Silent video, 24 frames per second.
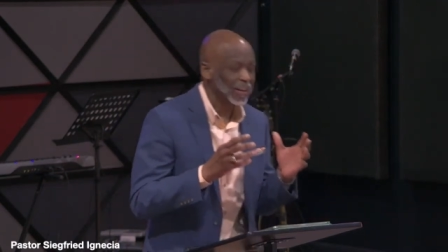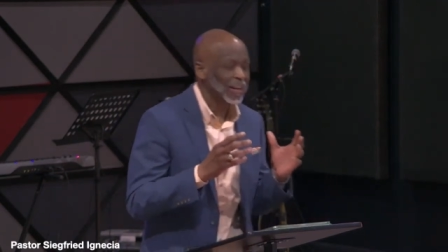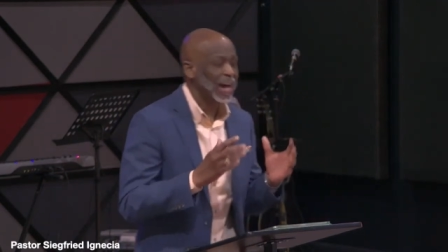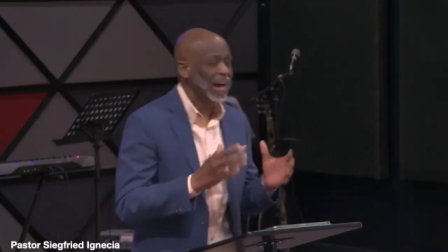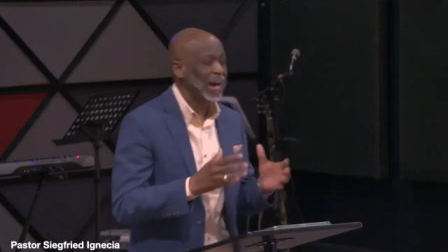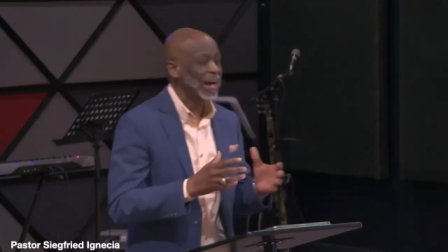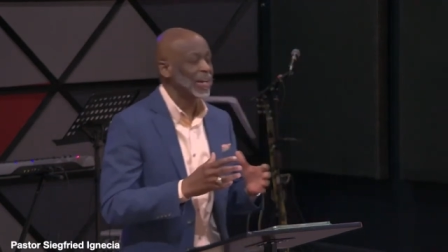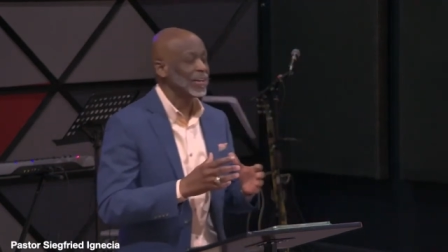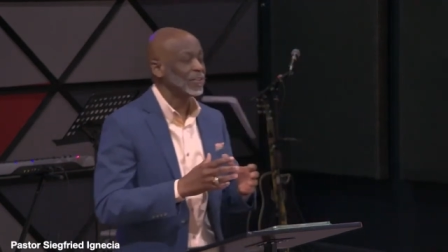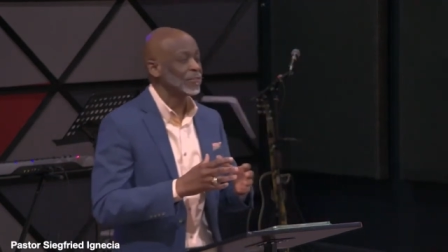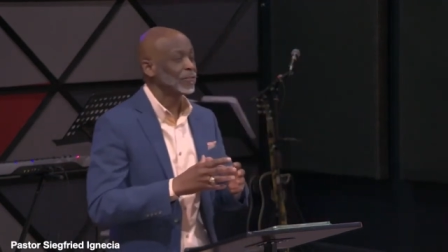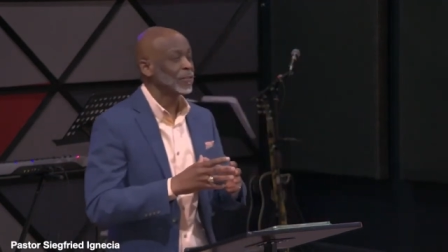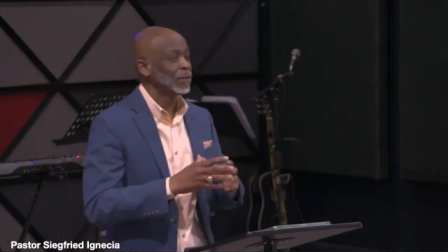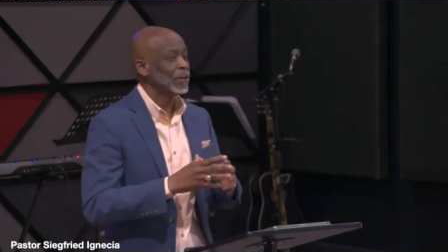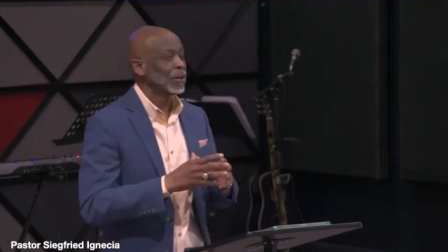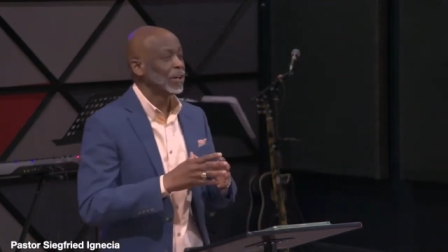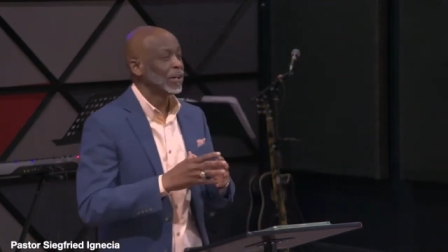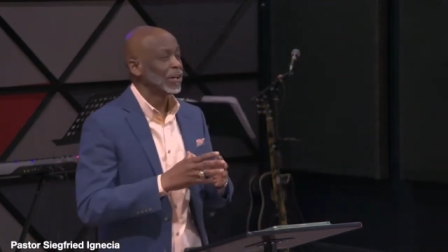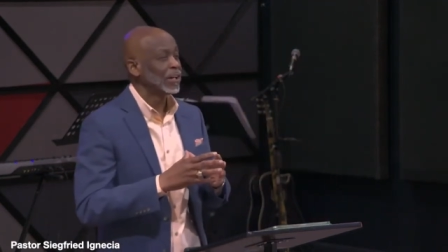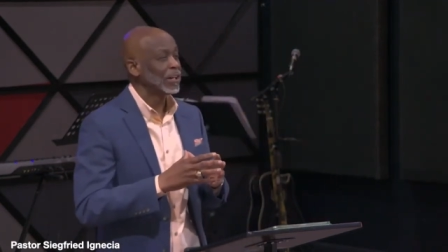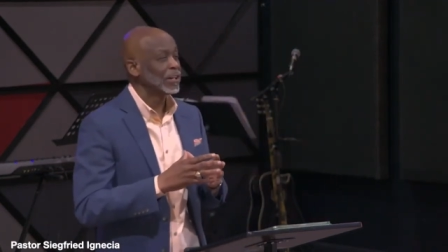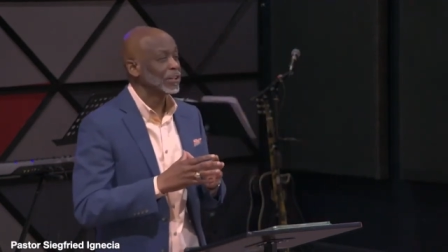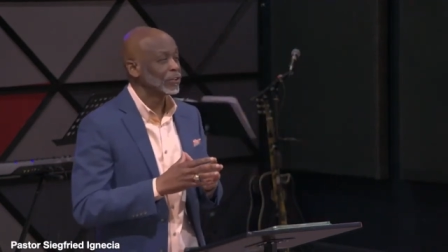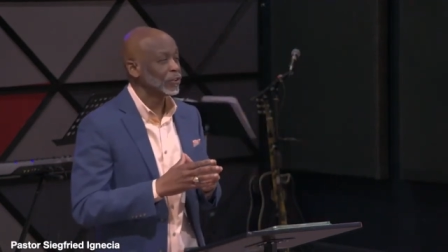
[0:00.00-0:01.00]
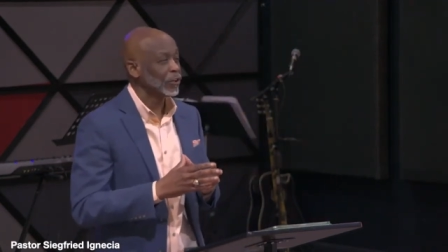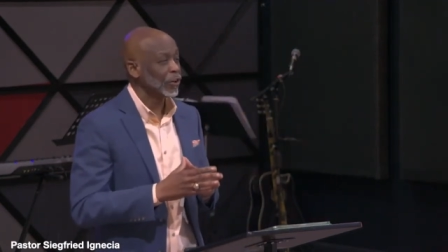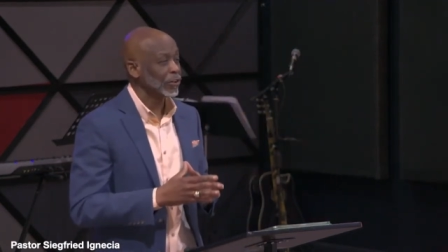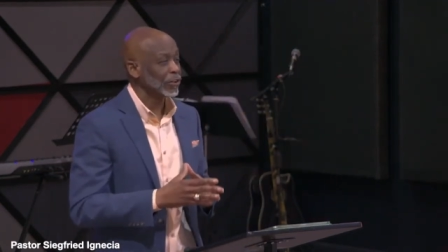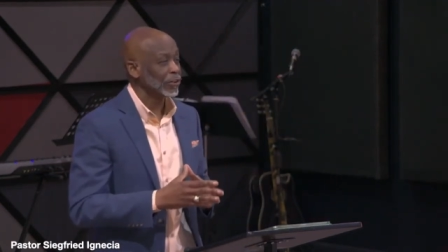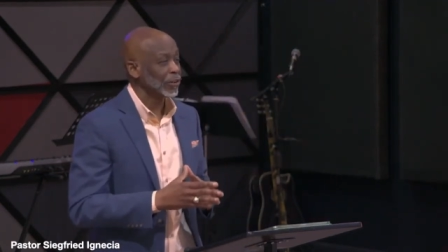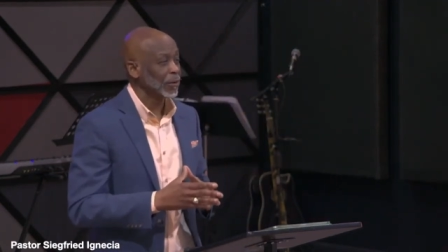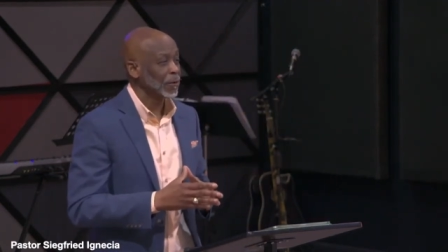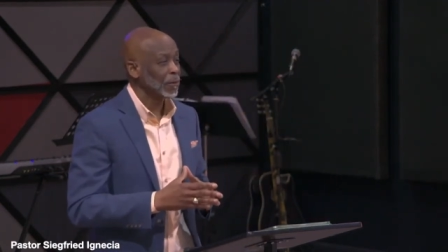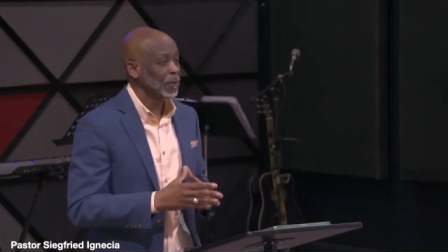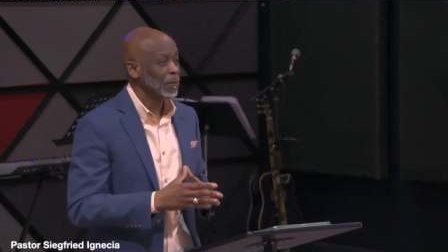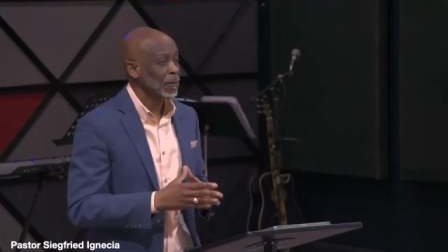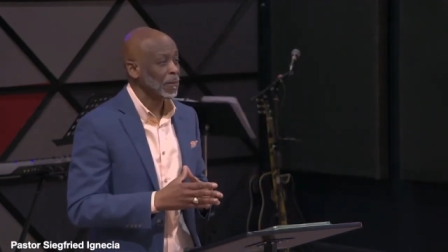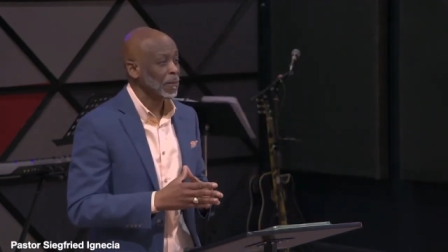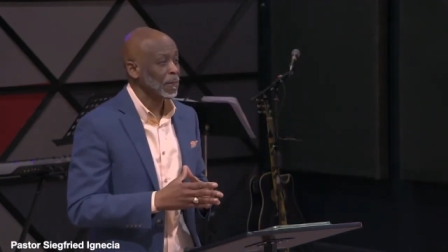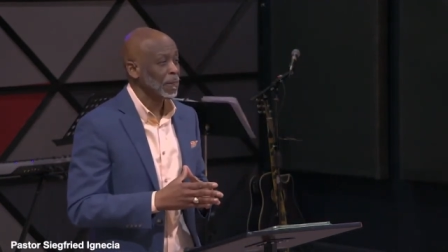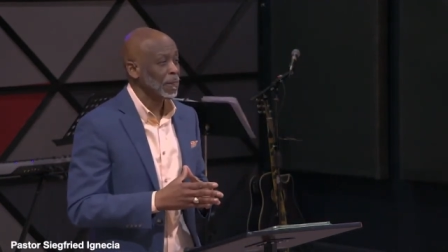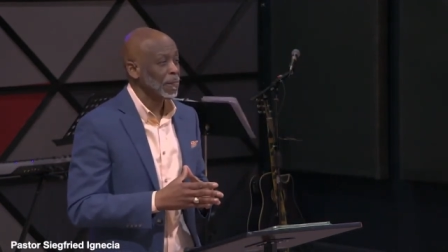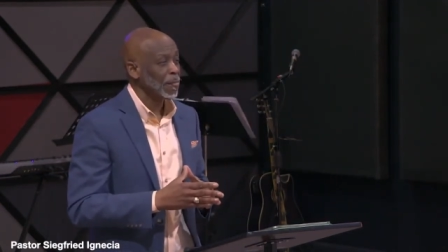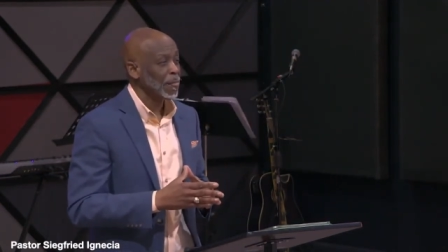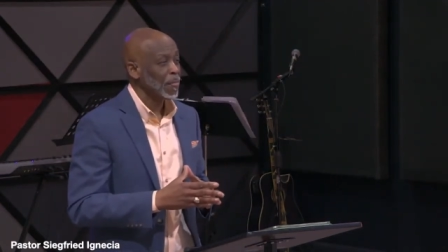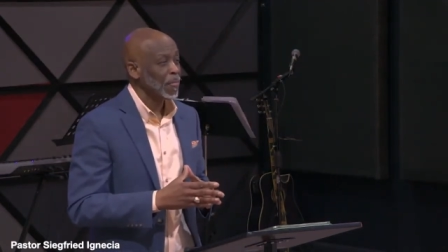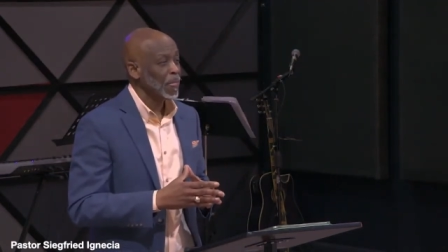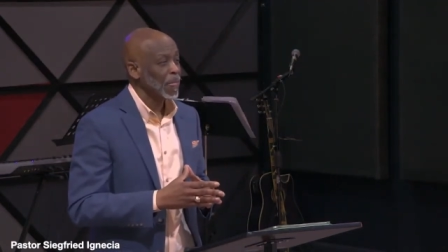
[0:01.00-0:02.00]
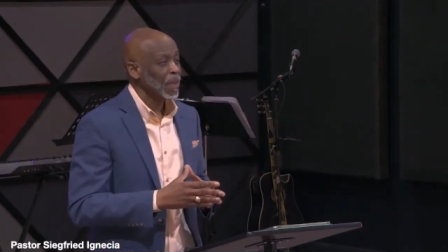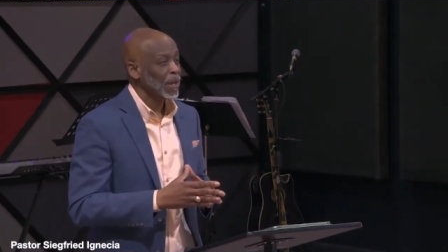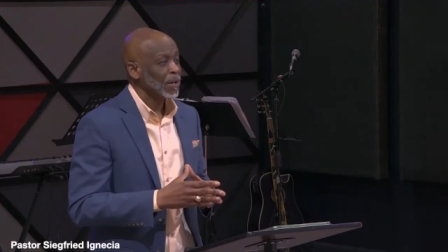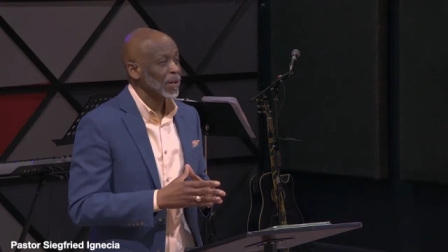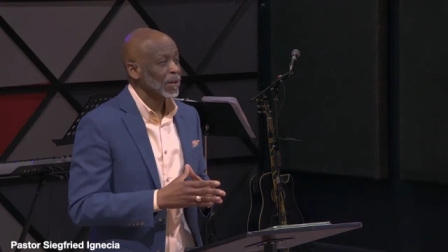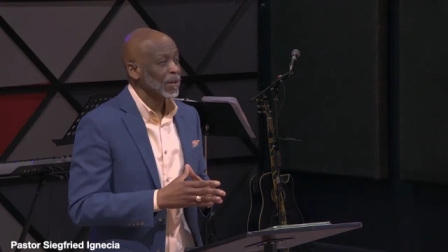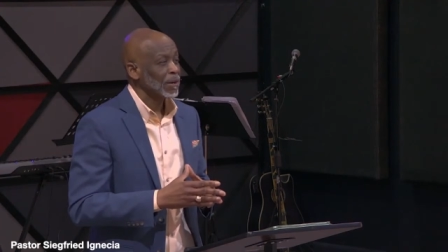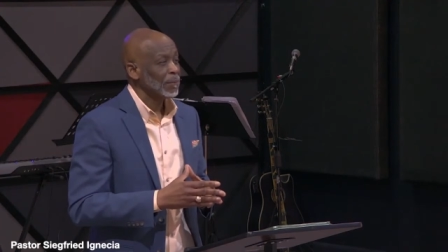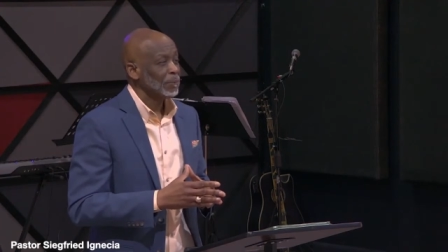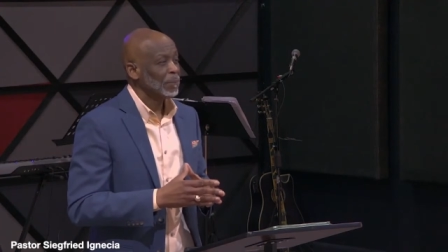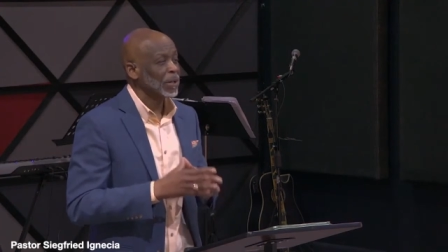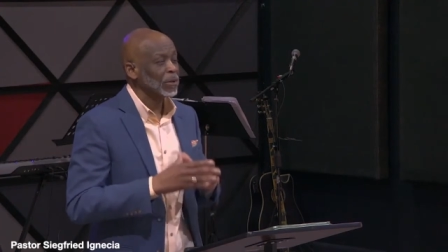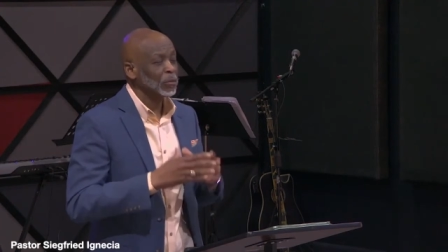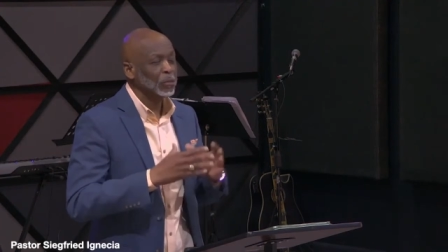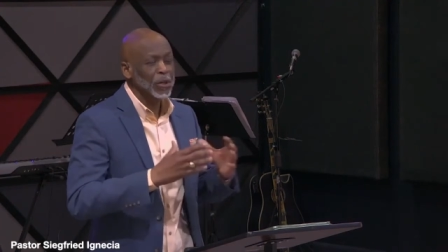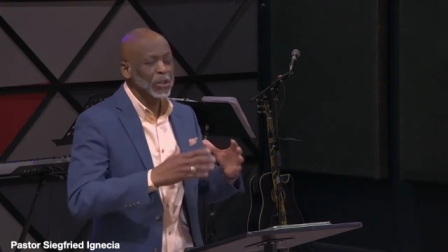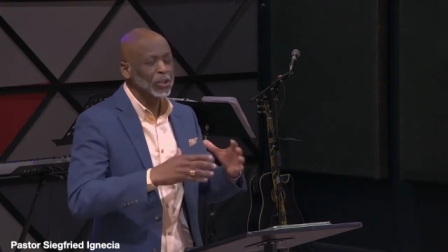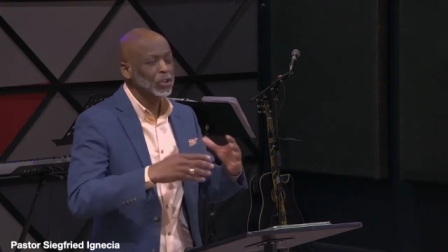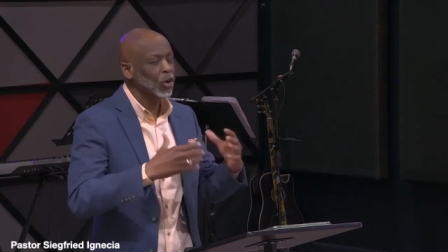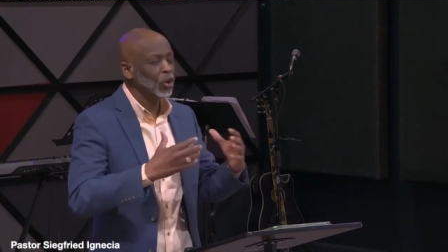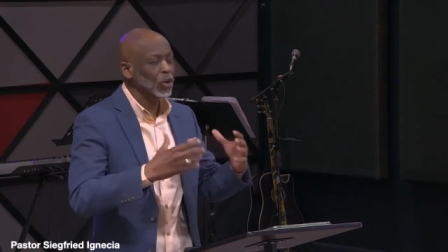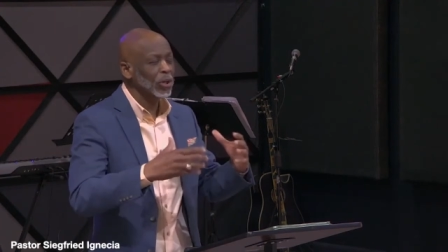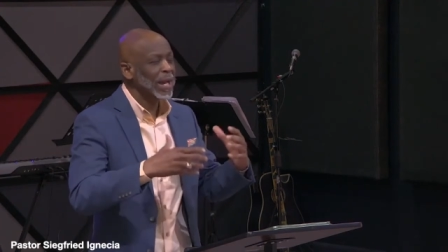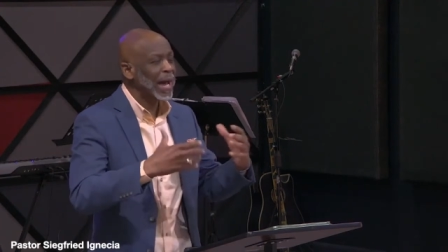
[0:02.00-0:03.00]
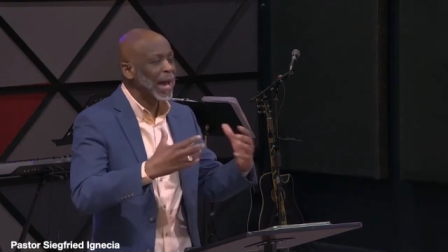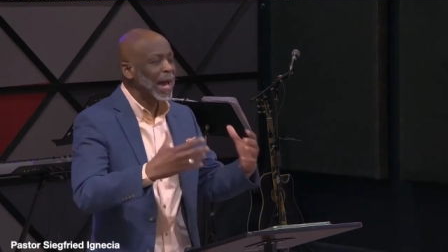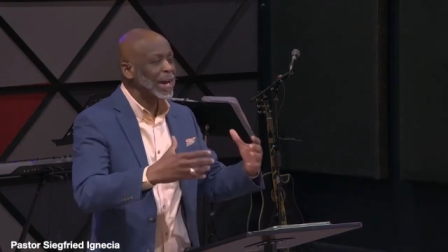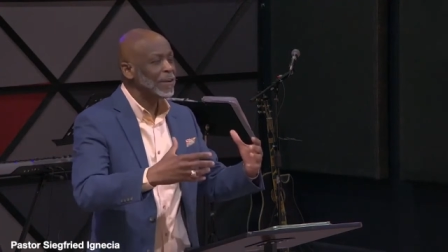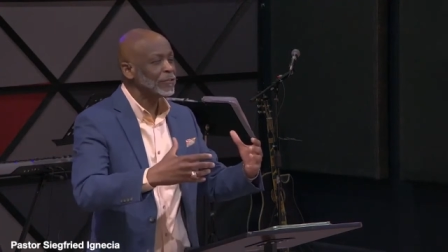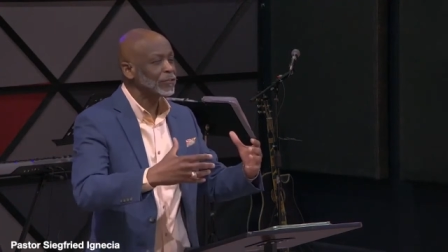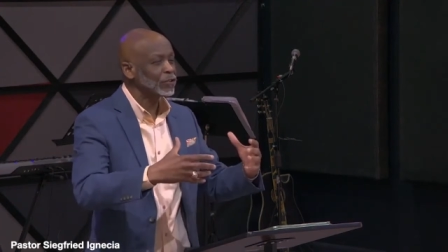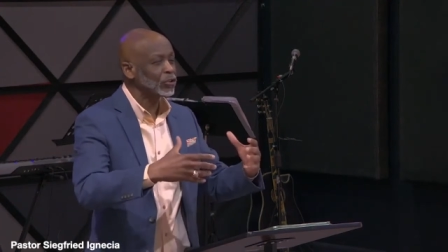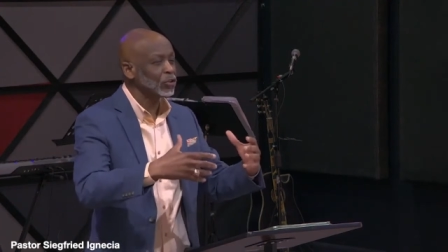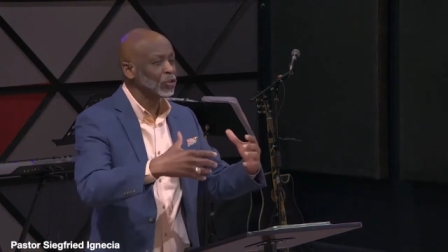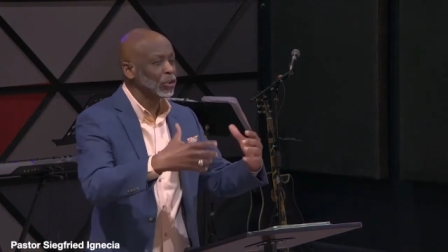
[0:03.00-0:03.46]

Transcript: life eternal. But we don't like